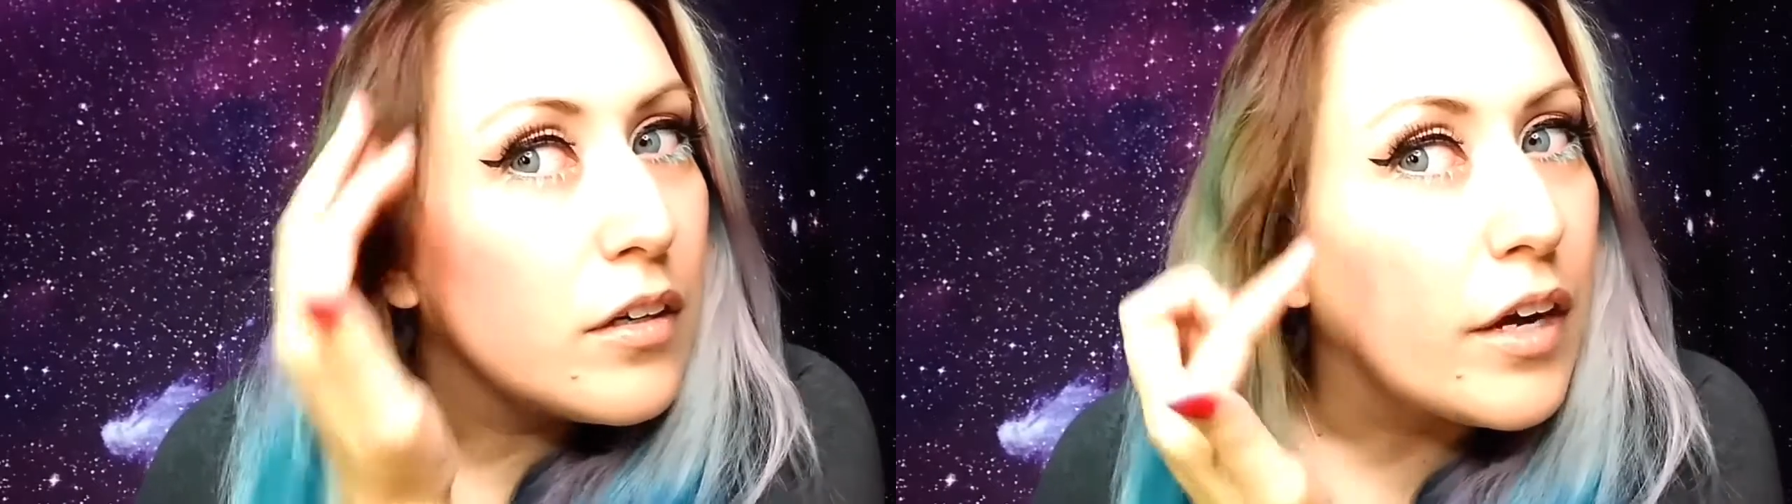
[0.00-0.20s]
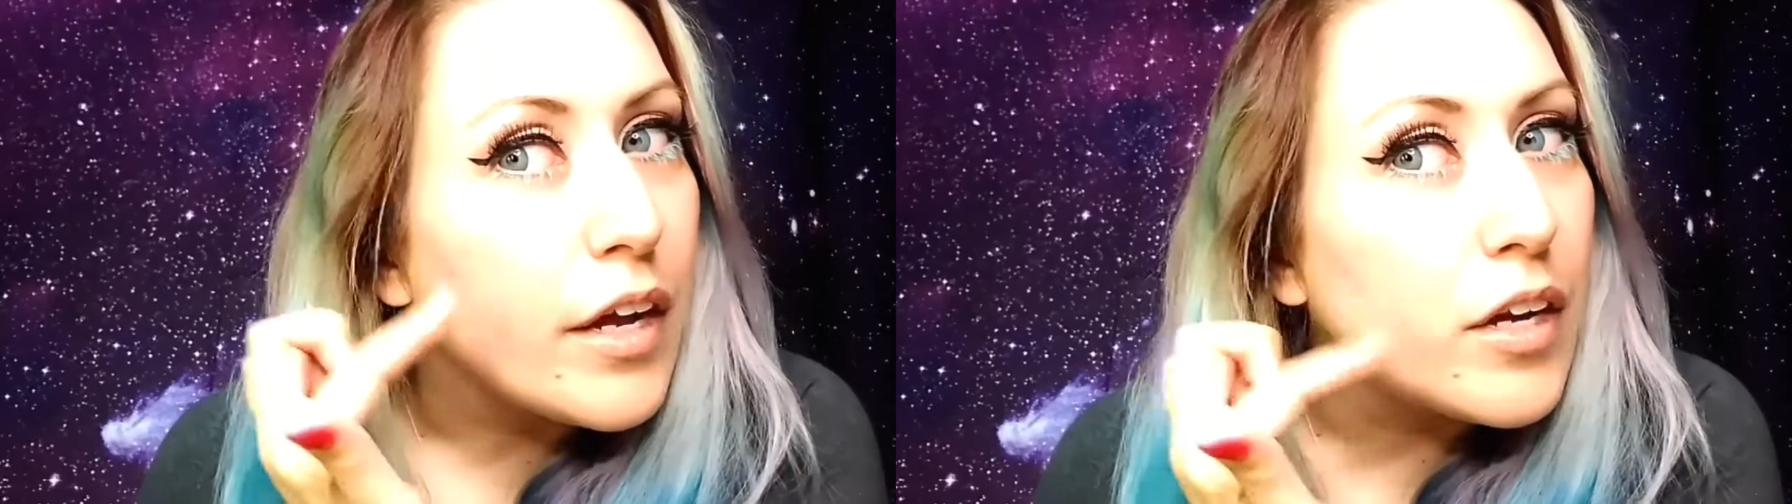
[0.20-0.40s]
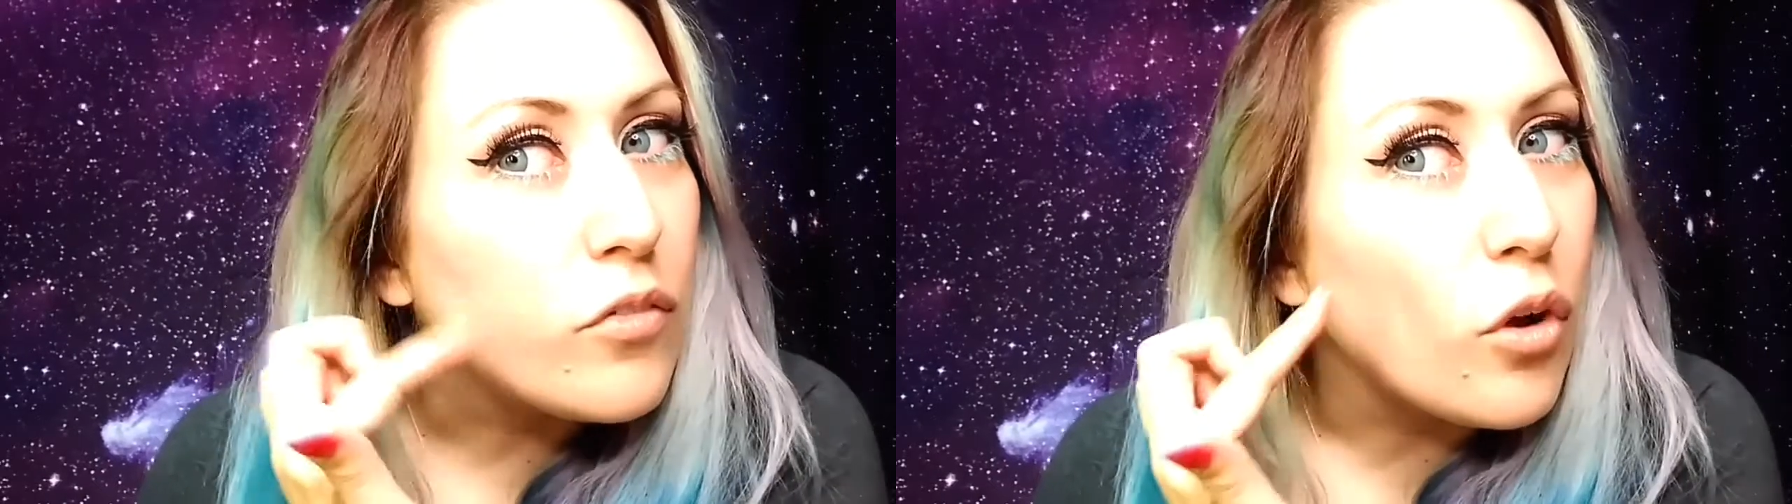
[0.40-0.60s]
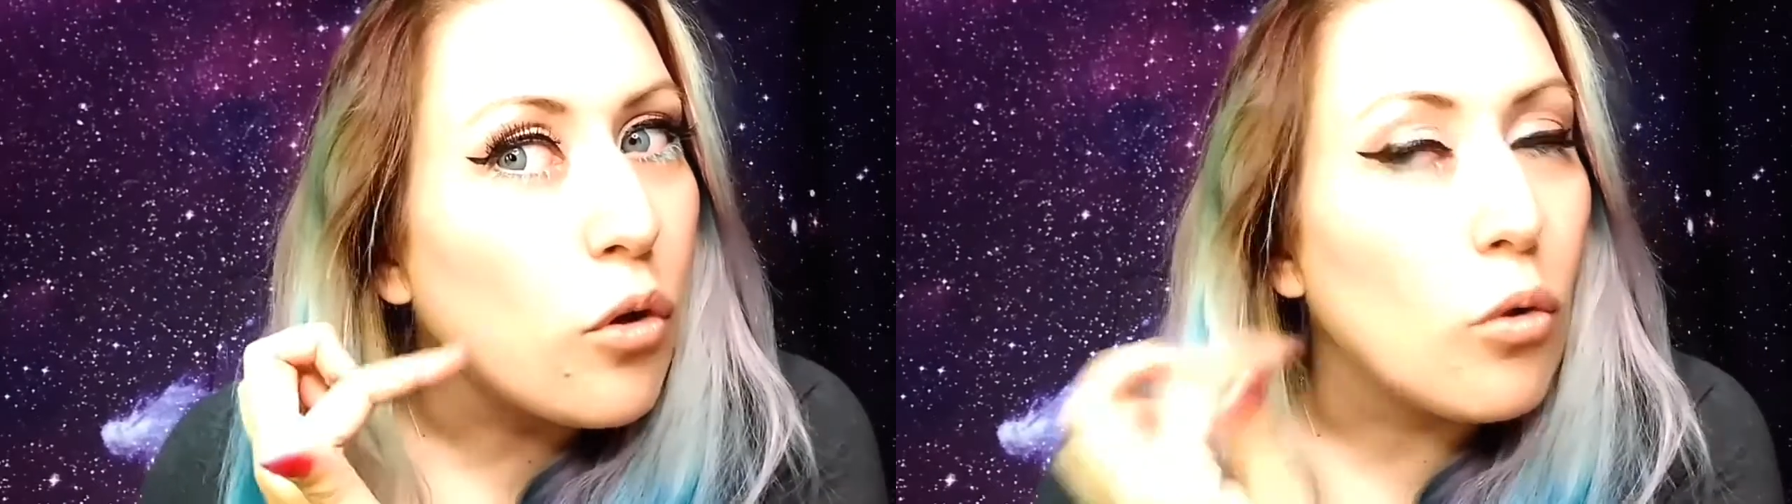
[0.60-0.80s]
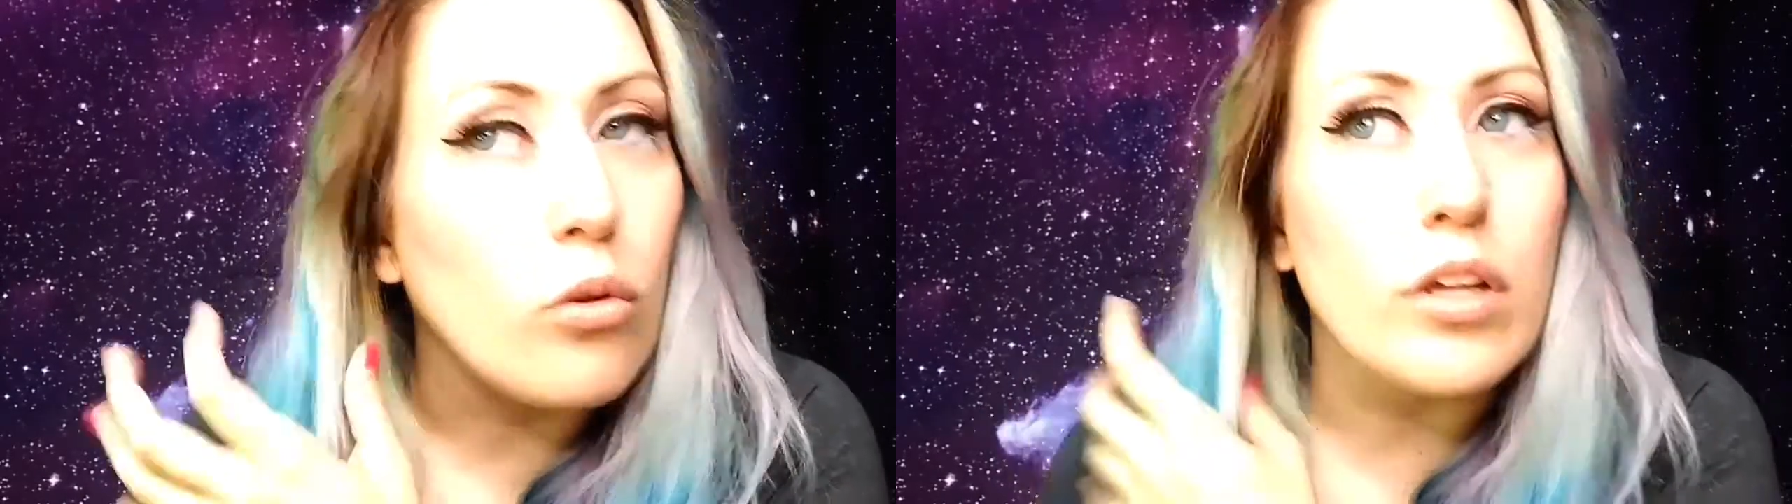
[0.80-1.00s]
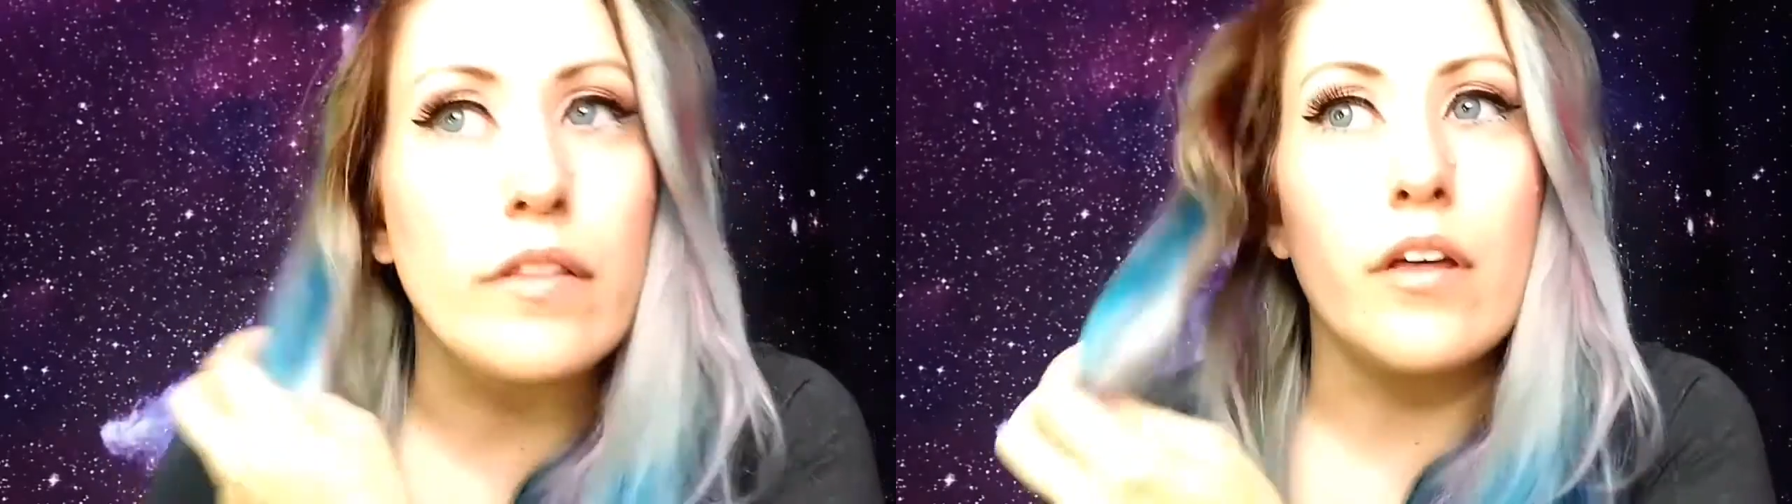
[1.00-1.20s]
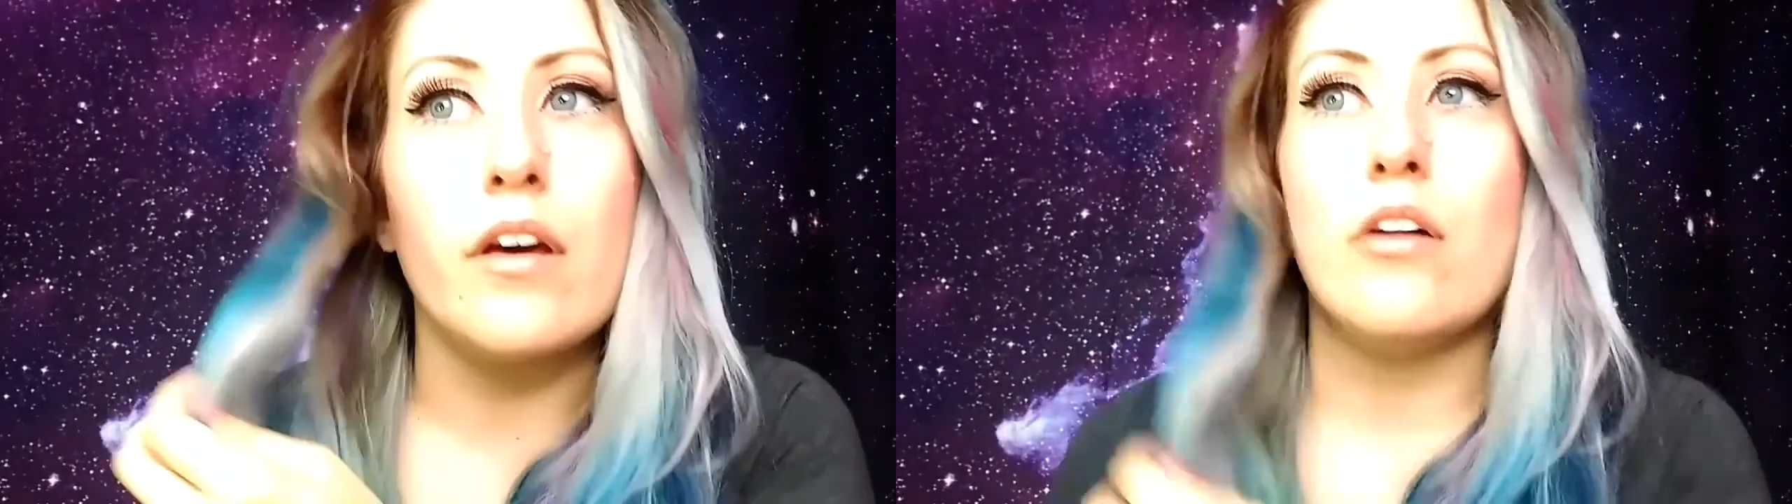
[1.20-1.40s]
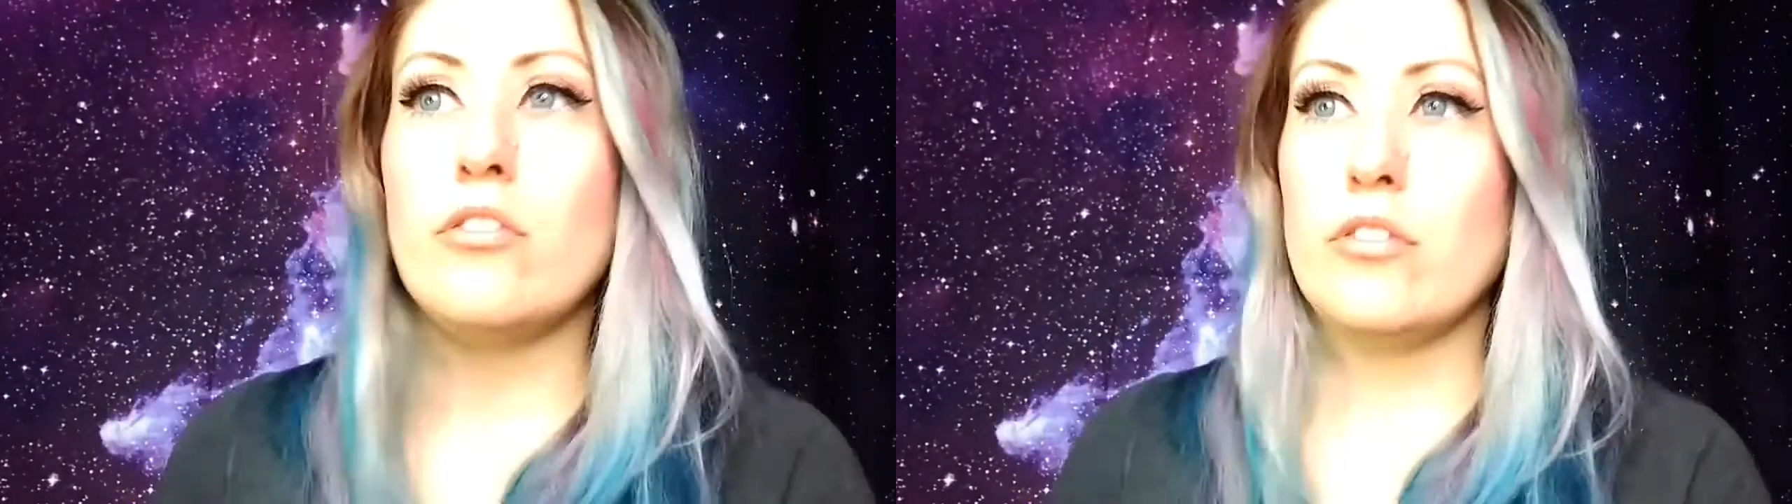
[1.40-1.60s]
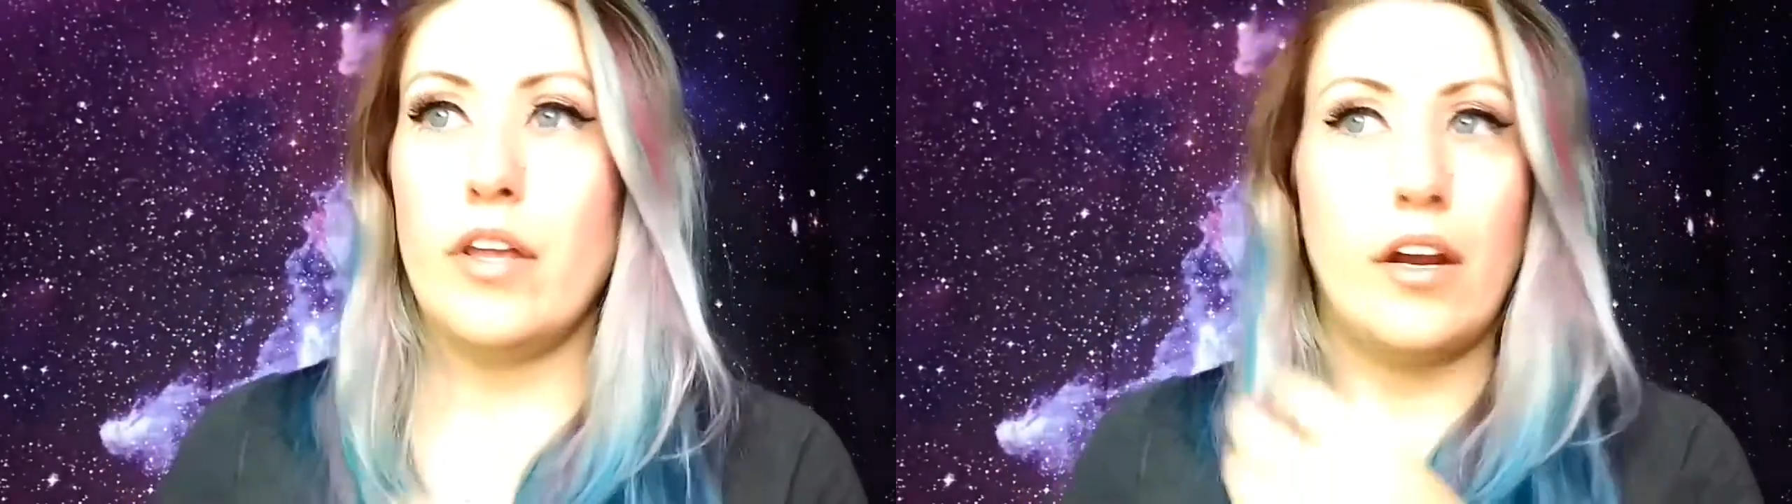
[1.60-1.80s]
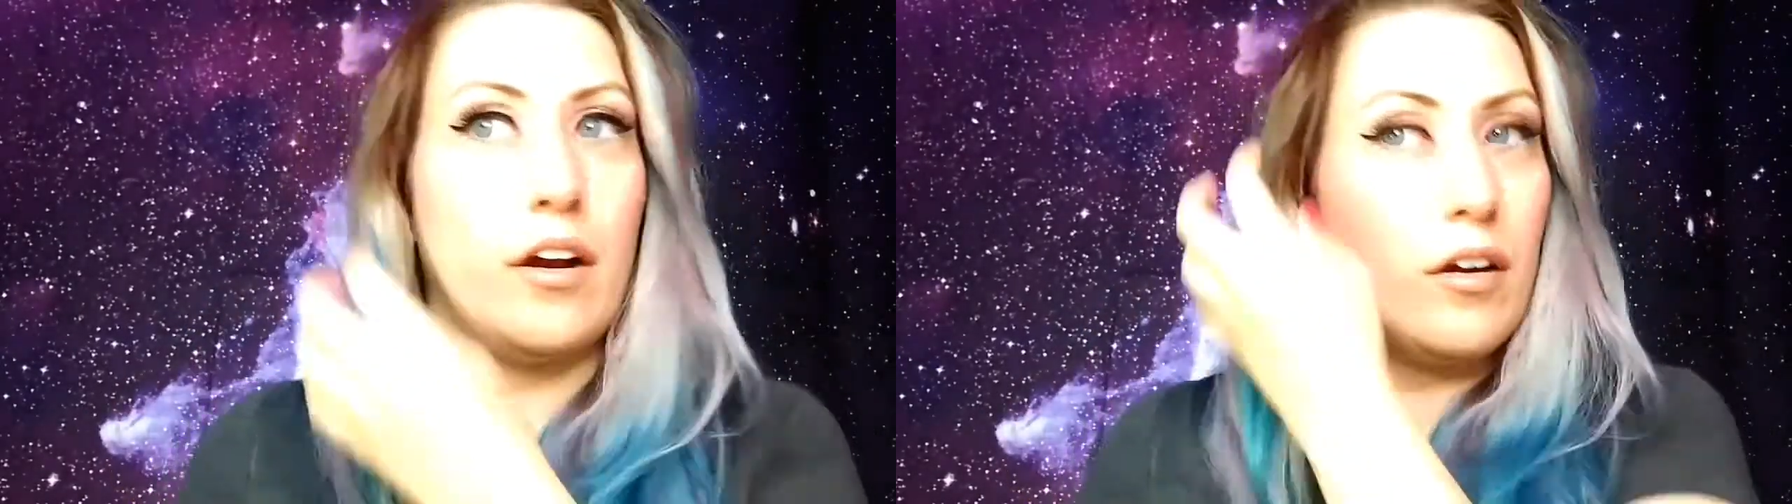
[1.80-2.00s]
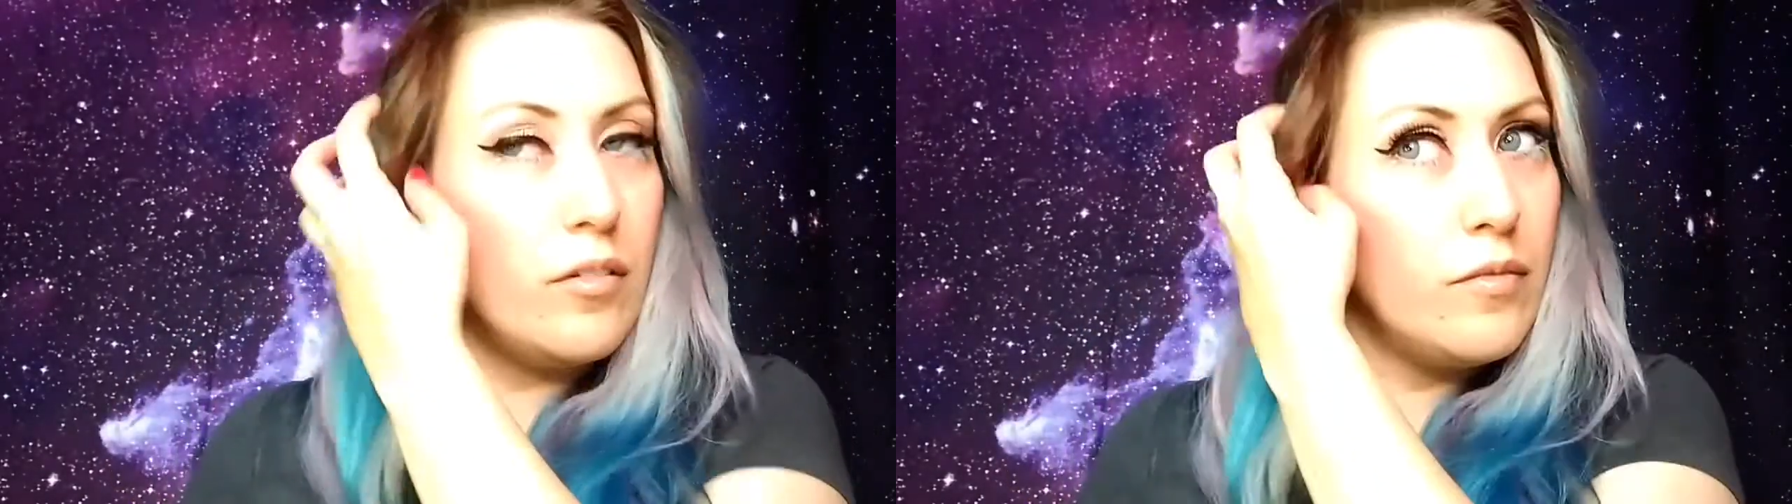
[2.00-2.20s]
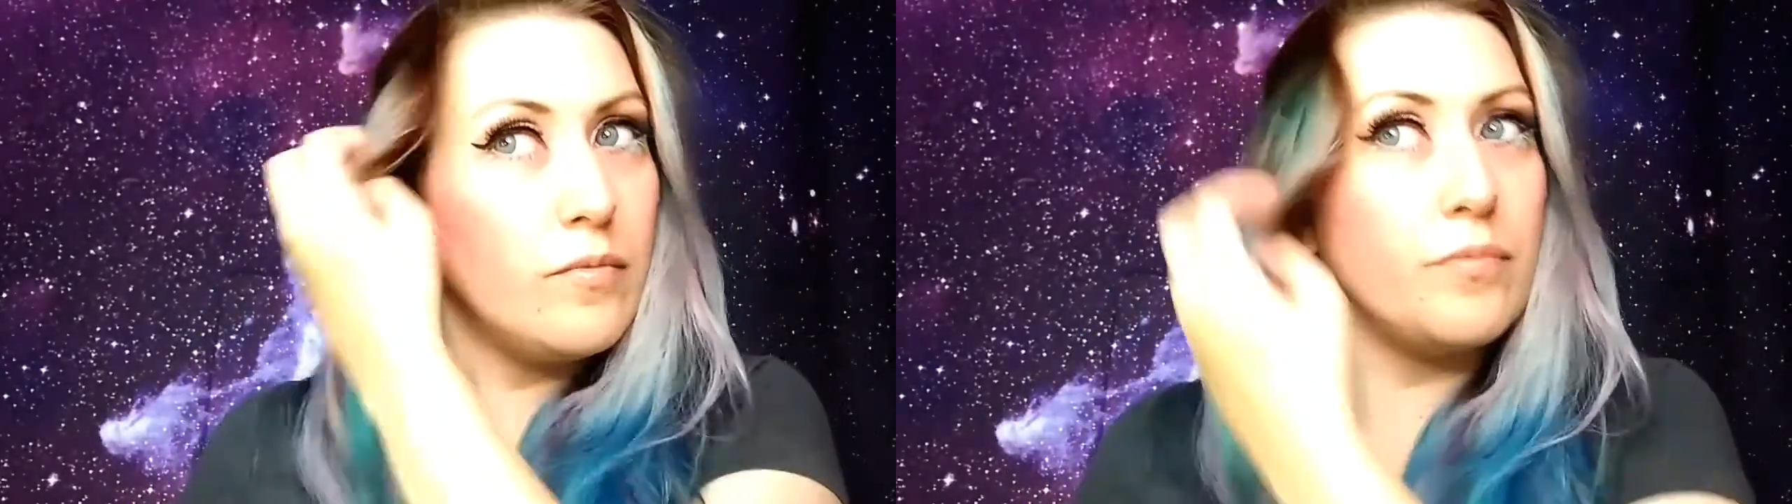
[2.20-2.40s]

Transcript: kind of a hole in the color there.